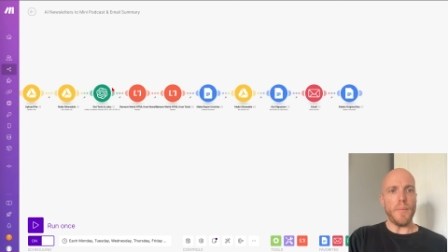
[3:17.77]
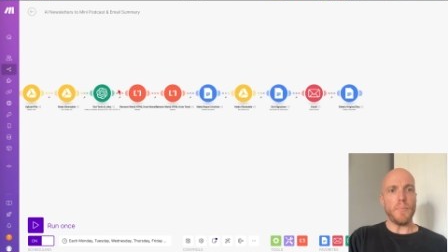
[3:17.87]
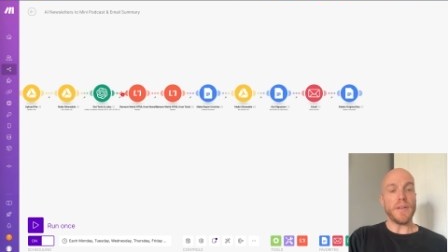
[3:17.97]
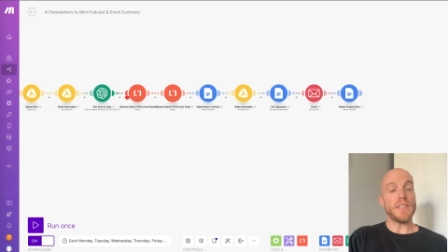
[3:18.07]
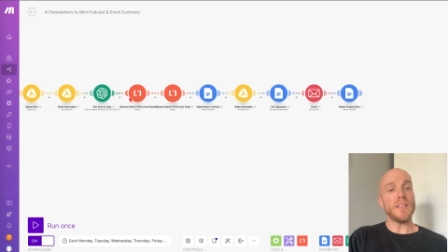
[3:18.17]

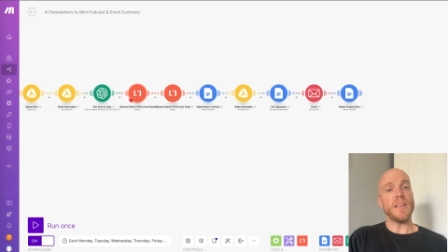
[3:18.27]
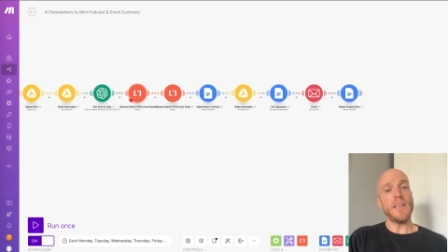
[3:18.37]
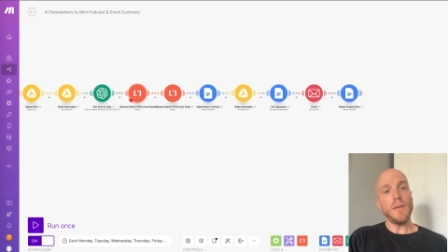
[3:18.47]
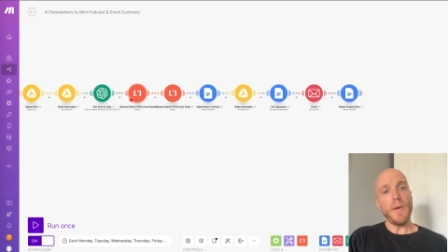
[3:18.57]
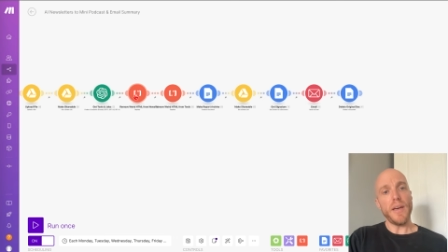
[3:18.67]
but to the
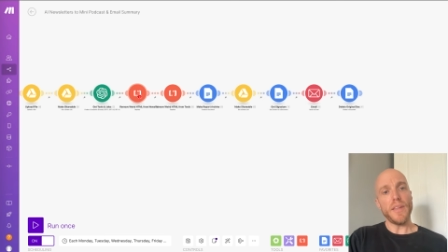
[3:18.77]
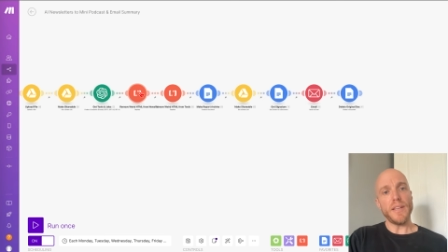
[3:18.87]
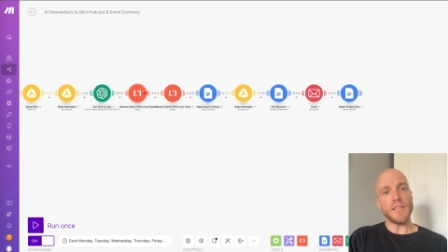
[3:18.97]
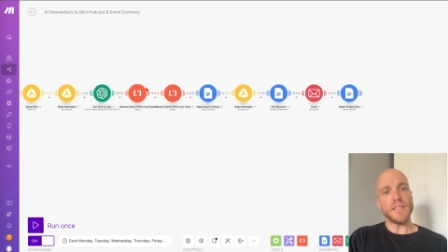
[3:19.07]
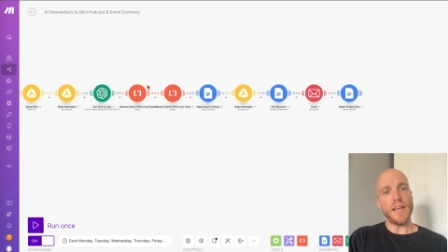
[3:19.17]
email that
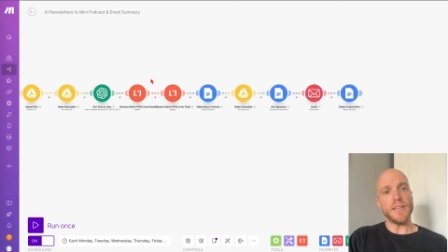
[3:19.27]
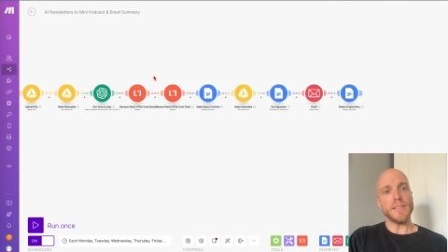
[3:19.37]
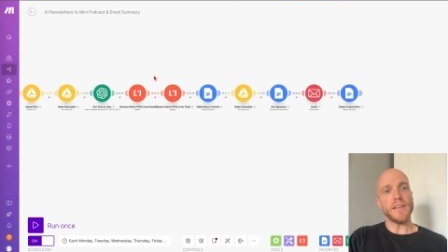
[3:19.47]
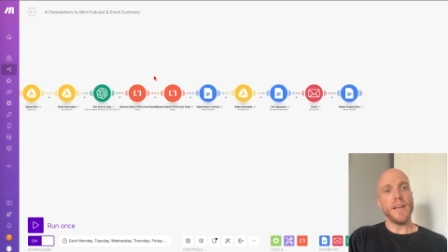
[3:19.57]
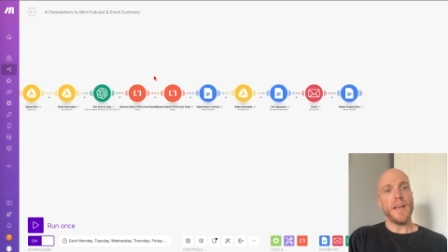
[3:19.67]
it
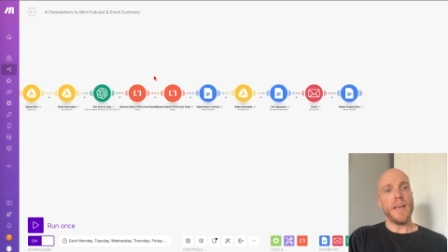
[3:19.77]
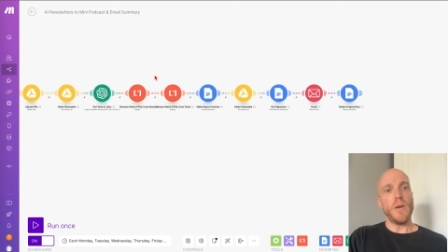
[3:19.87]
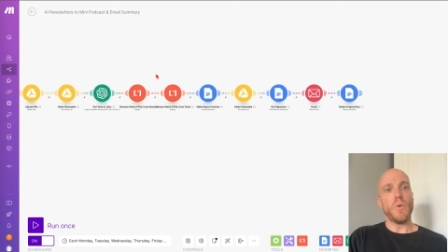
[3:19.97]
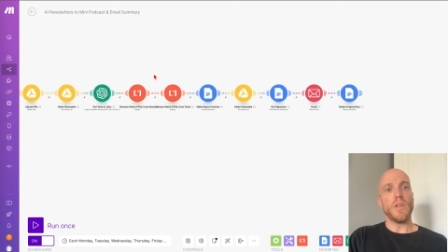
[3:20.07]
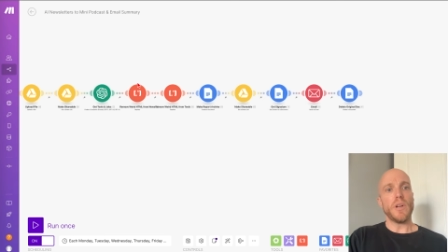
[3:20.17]
sends, it
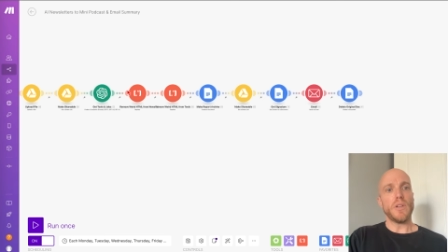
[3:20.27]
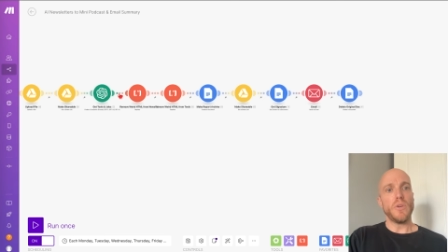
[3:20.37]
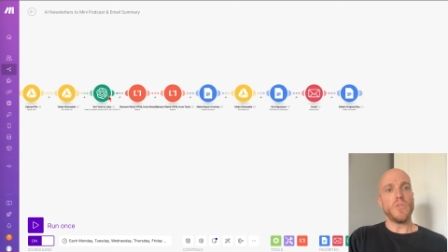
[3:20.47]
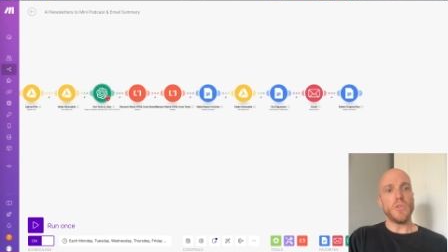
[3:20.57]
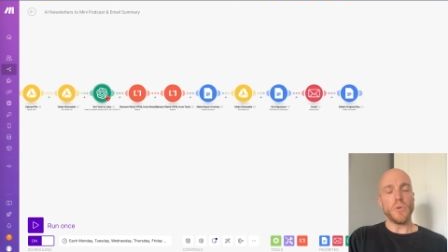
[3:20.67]
will
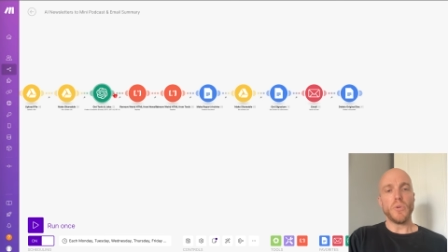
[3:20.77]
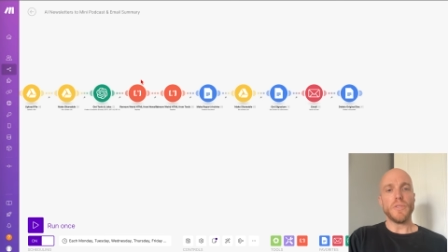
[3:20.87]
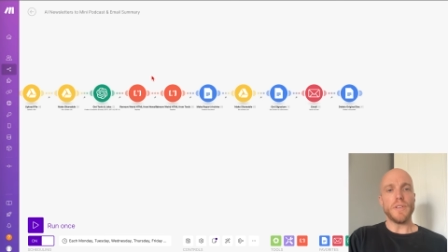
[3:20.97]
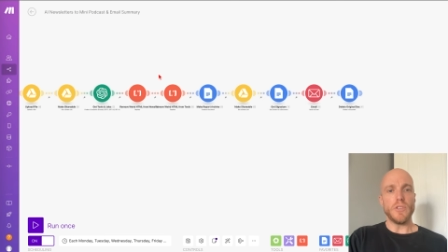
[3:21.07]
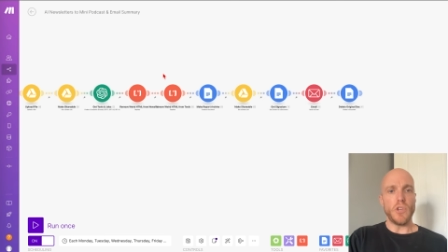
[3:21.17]
include tools
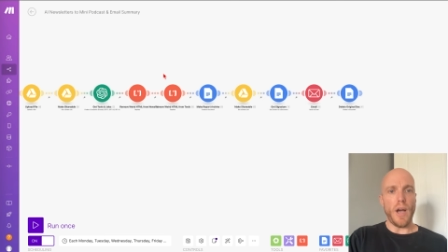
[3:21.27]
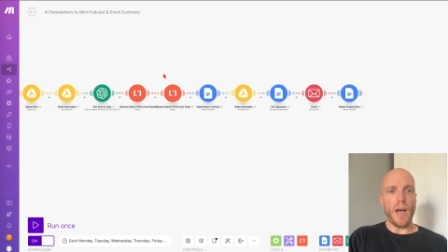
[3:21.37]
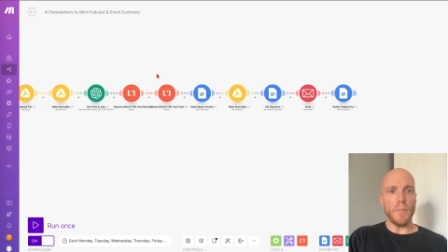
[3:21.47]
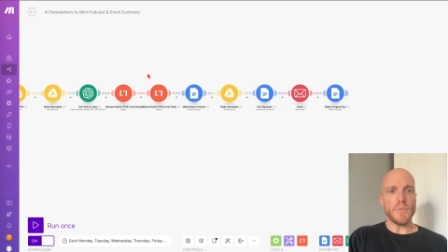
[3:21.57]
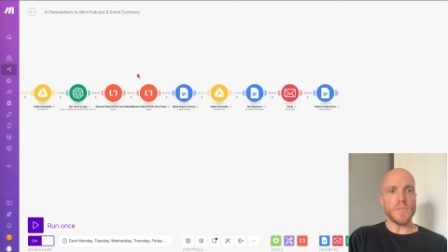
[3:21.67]
and
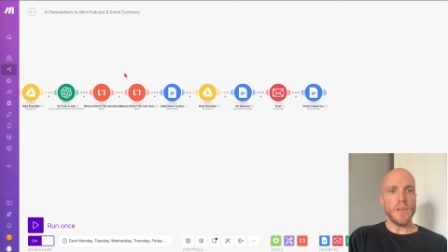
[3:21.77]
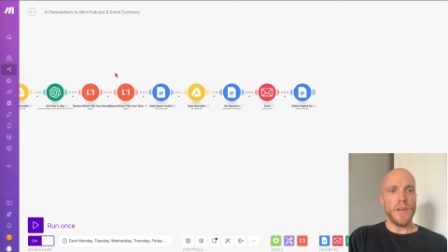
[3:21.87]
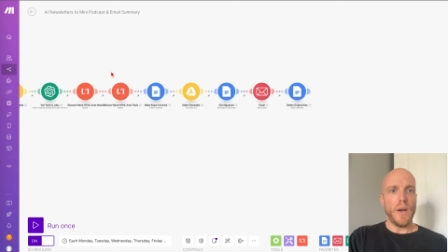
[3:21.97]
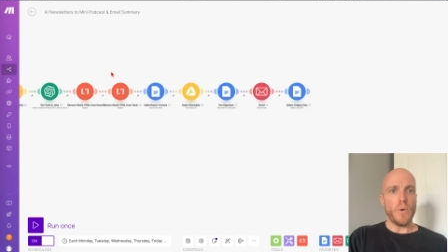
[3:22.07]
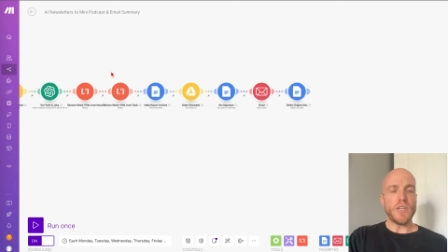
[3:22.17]
jobs,
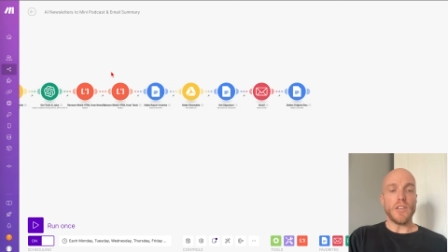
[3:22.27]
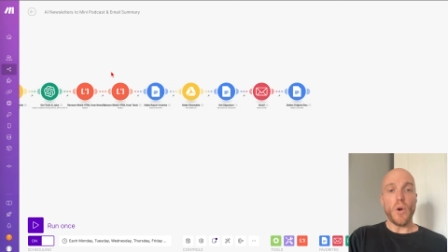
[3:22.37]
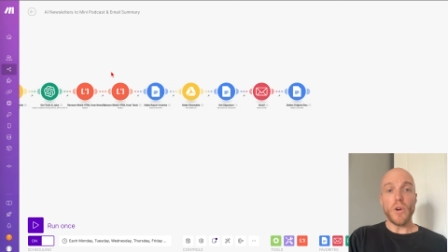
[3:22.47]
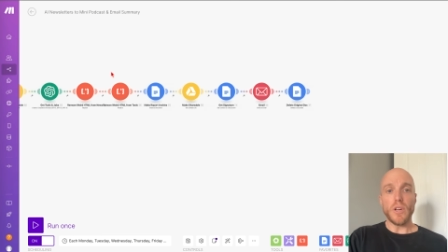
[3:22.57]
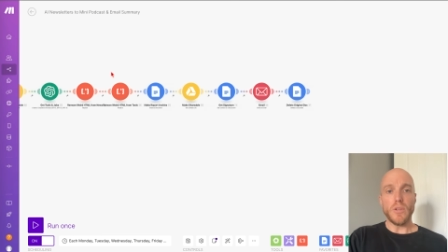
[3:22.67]
which I
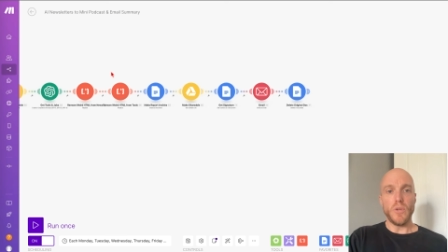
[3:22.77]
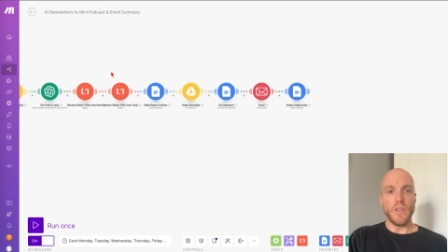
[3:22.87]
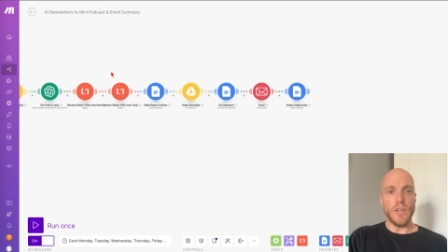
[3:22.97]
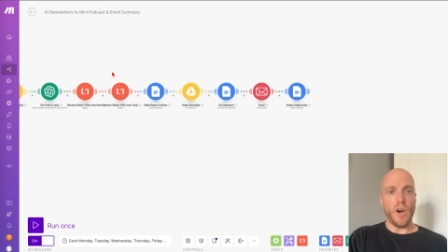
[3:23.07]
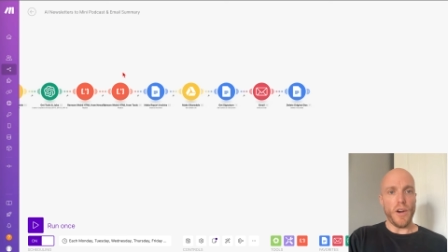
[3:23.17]
don't include in
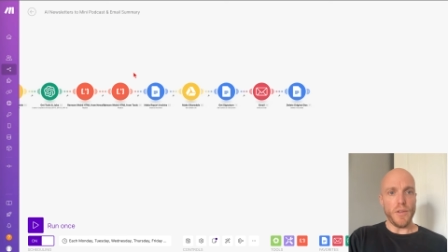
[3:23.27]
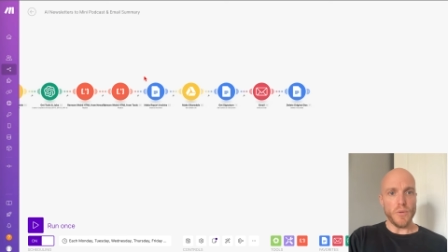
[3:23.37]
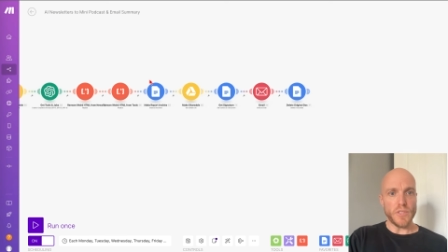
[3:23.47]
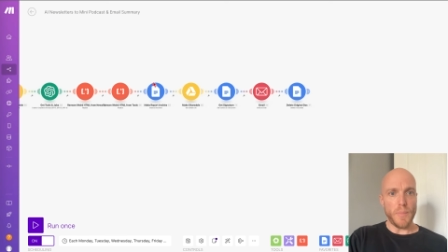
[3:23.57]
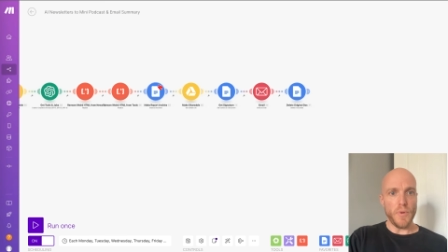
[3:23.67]
the audio
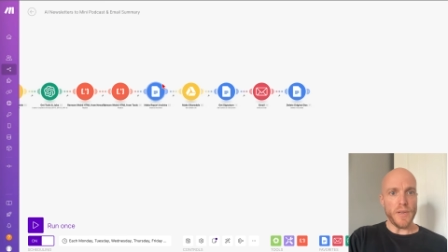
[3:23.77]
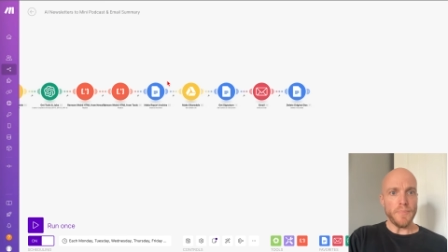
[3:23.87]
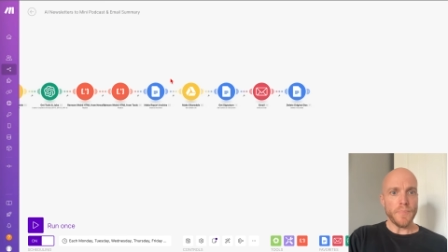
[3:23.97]
summary.